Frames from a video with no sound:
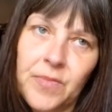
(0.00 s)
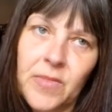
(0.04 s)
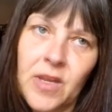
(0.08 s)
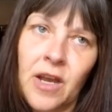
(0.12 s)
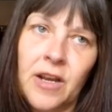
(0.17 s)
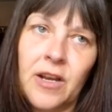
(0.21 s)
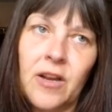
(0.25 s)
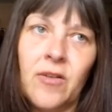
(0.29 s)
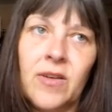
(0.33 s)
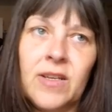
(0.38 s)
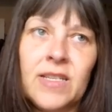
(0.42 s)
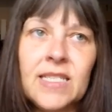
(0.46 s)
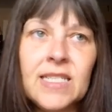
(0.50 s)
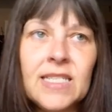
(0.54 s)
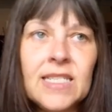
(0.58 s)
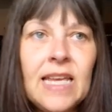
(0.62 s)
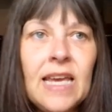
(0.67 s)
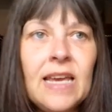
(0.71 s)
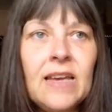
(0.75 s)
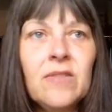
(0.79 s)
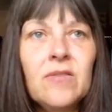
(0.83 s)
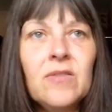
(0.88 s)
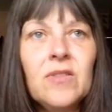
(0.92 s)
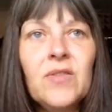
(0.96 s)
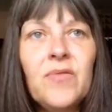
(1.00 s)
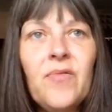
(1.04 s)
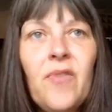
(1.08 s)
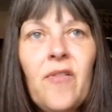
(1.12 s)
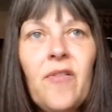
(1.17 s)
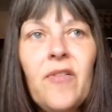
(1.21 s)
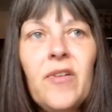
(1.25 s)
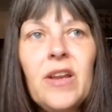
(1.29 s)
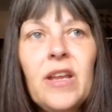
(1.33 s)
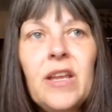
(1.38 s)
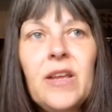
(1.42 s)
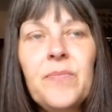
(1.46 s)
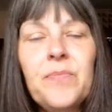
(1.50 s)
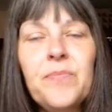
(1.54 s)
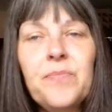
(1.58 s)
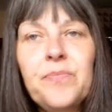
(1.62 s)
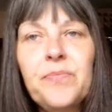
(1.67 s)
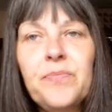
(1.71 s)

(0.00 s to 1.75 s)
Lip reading: I know it sounds very